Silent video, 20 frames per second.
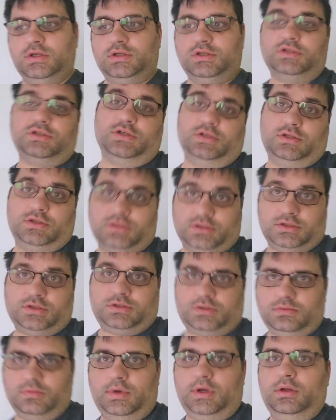
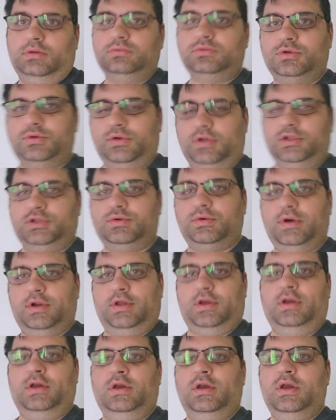since, well,
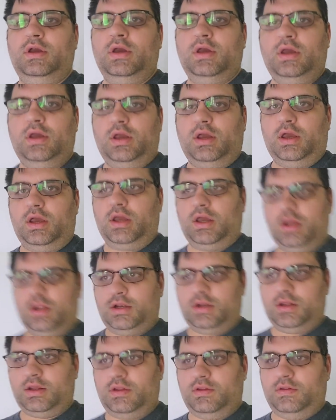2020.
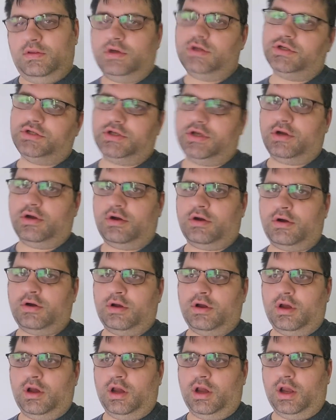And this
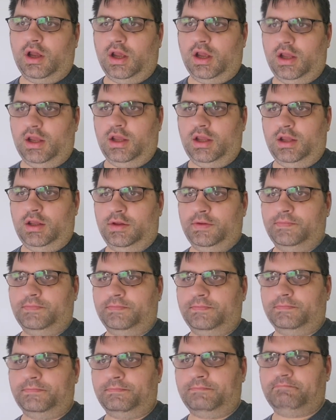year I
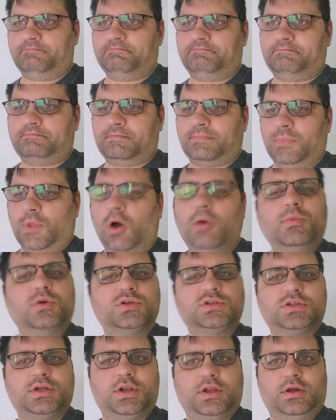
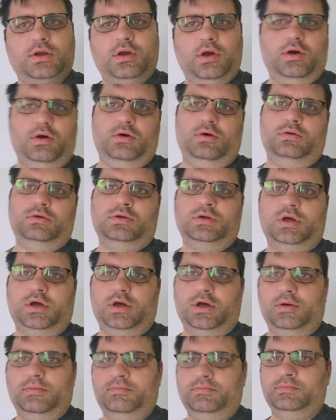almost didn't go,
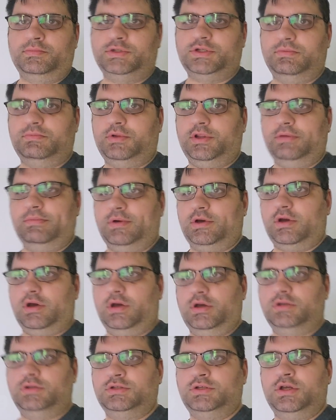simply
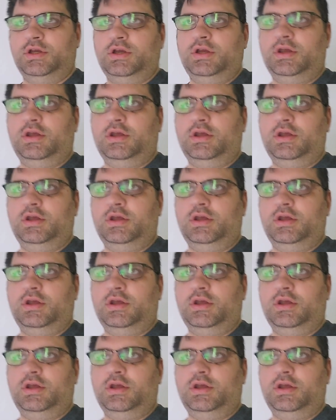because